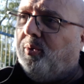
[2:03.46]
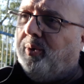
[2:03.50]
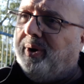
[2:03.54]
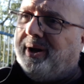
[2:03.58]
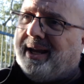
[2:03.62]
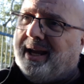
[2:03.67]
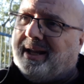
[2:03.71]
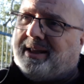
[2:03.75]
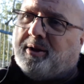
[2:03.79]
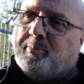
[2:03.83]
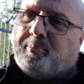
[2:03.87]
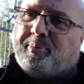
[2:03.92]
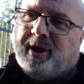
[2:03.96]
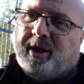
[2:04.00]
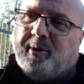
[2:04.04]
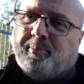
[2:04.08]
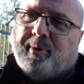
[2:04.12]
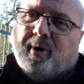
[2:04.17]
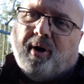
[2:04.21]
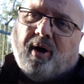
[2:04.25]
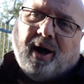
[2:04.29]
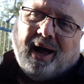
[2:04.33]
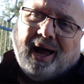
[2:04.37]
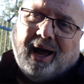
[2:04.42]
we'll get the
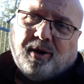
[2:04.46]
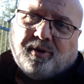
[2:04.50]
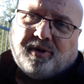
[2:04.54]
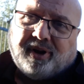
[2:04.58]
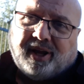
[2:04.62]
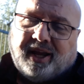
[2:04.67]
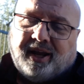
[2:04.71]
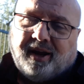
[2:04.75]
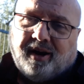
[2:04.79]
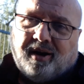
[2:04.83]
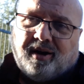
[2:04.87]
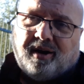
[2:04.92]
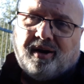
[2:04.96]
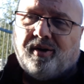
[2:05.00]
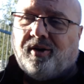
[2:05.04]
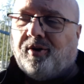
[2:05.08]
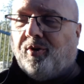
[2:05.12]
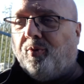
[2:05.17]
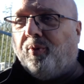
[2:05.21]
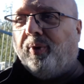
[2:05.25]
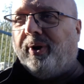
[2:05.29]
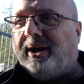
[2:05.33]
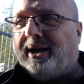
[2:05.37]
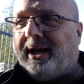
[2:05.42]
B-Baw out of here,
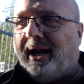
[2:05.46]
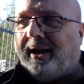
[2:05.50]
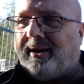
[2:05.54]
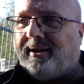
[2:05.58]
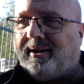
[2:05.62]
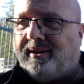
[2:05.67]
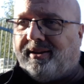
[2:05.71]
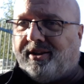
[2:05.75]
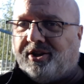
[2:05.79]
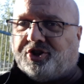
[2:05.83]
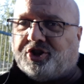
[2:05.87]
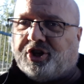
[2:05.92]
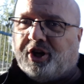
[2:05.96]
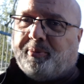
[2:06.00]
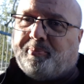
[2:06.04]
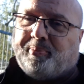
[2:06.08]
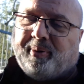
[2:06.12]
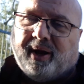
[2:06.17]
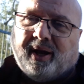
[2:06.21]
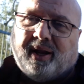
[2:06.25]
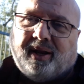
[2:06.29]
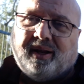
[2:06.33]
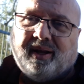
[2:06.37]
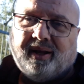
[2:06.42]
we'll get the Jeep
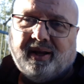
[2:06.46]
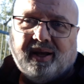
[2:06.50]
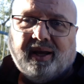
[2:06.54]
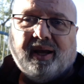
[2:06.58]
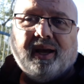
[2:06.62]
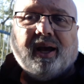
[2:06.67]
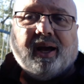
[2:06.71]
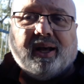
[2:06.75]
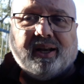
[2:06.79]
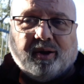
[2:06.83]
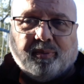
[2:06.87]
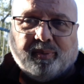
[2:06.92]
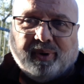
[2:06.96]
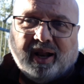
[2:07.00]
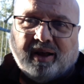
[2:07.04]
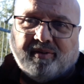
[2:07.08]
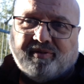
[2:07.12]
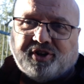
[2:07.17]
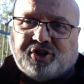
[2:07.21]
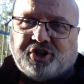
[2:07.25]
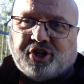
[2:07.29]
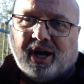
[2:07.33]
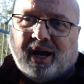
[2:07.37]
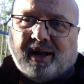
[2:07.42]
in, and then we'll have
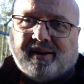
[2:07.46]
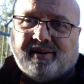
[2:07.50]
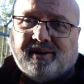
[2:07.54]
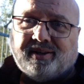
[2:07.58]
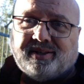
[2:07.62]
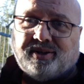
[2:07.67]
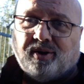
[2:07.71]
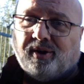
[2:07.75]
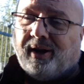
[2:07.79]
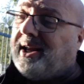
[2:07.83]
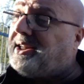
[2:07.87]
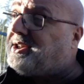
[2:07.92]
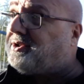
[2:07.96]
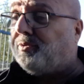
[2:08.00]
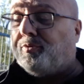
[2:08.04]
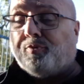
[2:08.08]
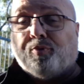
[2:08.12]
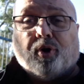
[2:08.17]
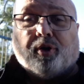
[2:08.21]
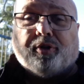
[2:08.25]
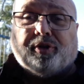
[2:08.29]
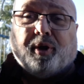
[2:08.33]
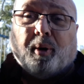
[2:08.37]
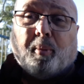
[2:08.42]
a chat. So let's
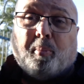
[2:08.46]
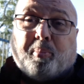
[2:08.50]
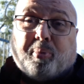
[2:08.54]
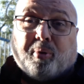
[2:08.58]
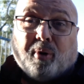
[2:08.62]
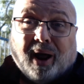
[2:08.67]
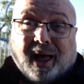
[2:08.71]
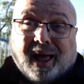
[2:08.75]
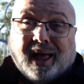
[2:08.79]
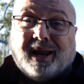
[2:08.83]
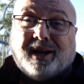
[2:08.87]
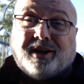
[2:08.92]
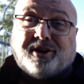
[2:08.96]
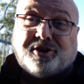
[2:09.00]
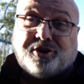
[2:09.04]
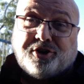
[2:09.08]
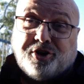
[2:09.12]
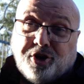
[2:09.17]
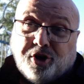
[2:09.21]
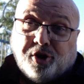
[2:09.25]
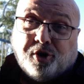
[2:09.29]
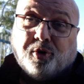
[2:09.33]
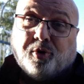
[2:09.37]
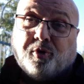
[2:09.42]
run the brand
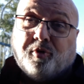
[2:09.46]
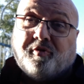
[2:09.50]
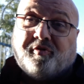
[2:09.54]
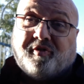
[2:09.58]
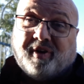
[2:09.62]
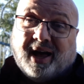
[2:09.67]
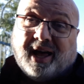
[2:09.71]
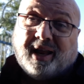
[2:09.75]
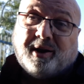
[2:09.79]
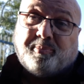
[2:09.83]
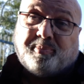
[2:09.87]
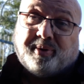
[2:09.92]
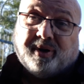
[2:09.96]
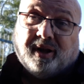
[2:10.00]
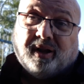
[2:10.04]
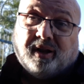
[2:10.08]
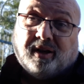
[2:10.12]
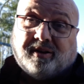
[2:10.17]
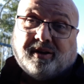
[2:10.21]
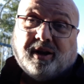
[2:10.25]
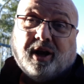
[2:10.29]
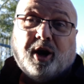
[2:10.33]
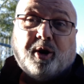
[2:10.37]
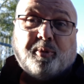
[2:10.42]
new van
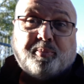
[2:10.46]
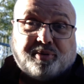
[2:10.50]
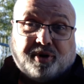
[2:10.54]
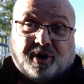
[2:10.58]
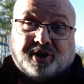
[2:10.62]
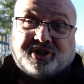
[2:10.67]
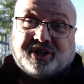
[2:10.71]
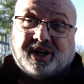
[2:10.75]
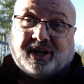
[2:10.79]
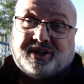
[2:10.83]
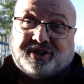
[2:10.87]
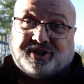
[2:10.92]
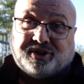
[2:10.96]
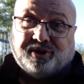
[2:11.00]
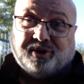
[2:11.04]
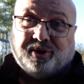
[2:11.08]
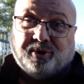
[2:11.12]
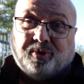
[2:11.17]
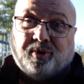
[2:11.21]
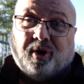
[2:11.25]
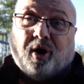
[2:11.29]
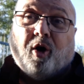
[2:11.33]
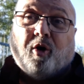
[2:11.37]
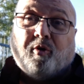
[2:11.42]
build Project
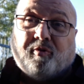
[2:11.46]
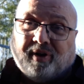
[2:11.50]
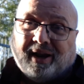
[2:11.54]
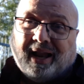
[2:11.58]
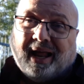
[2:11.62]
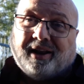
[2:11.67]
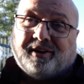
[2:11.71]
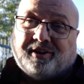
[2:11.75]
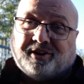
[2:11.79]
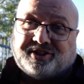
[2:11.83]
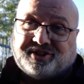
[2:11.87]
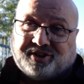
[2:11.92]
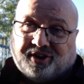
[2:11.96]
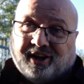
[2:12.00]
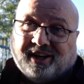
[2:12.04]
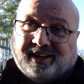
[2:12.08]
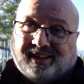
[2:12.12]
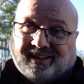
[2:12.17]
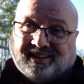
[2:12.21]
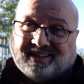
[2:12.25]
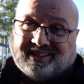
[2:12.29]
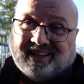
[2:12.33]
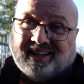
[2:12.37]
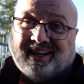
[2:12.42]
2 Overlander
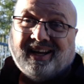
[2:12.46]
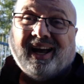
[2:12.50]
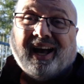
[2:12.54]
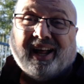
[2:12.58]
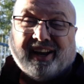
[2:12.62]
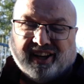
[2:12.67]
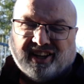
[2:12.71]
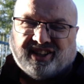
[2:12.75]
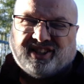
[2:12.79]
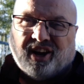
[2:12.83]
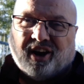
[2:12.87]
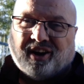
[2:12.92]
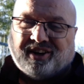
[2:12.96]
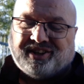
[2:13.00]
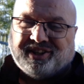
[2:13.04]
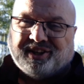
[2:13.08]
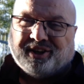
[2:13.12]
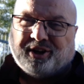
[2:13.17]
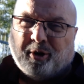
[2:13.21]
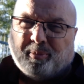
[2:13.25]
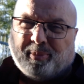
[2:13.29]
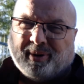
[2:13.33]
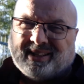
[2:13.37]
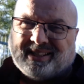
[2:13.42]
titles, and I'll talk to you in
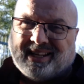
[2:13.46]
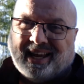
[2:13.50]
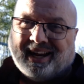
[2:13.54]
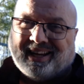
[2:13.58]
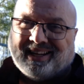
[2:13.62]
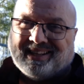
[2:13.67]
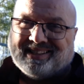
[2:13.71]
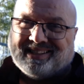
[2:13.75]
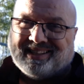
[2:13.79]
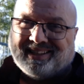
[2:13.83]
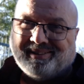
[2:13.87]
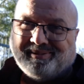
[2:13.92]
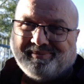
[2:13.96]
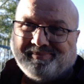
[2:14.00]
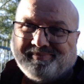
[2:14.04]
a couple of seconds.